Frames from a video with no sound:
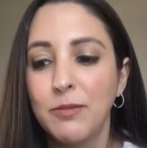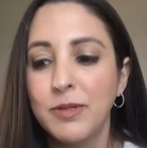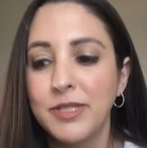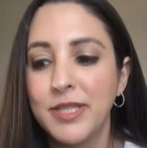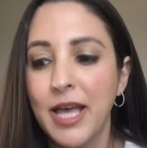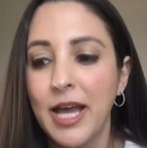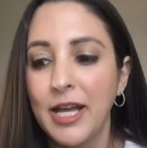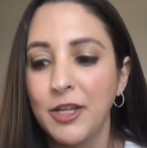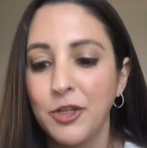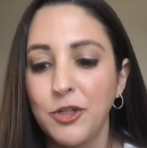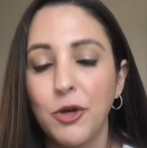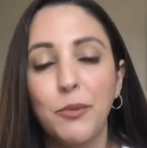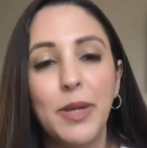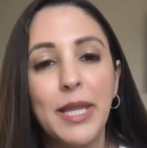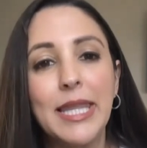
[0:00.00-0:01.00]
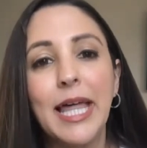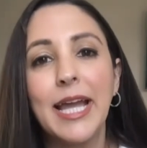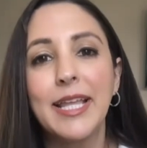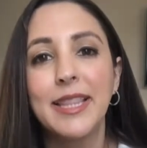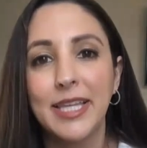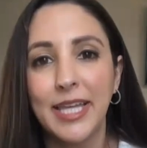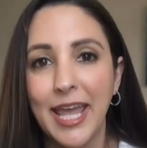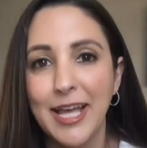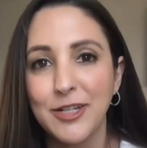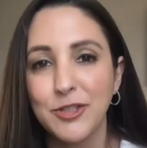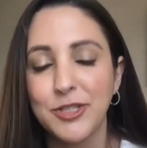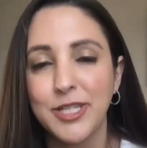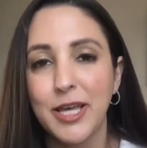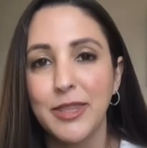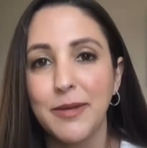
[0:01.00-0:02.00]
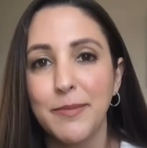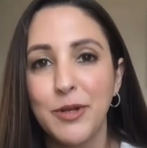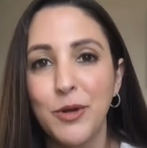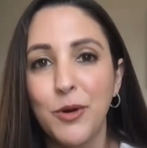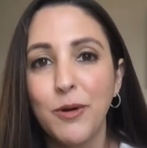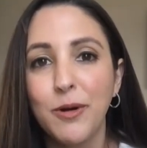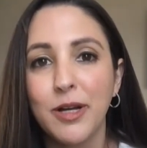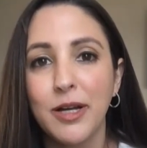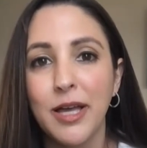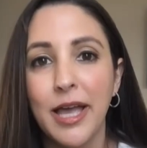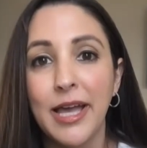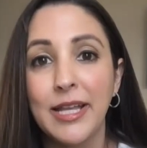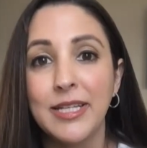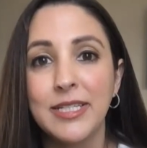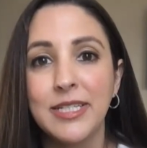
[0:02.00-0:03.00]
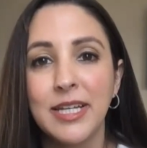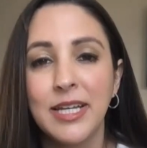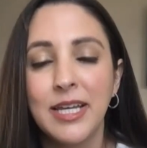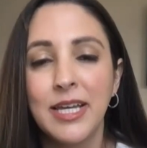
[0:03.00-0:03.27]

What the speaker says: was that, we light the candles on the menorah, and